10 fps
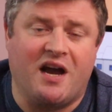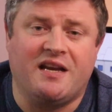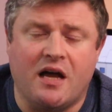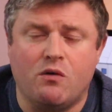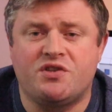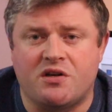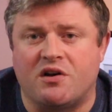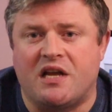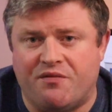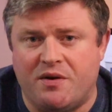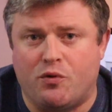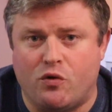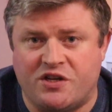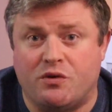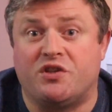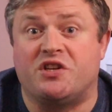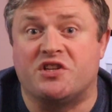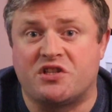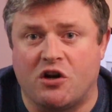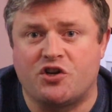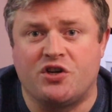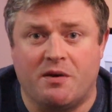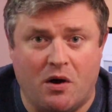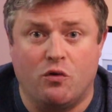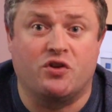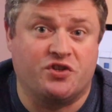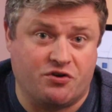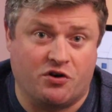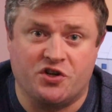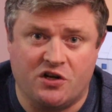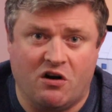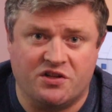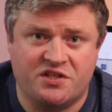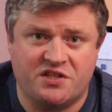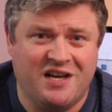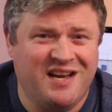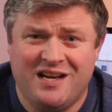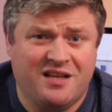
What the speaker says: I now start every project with a discussion about construction costs.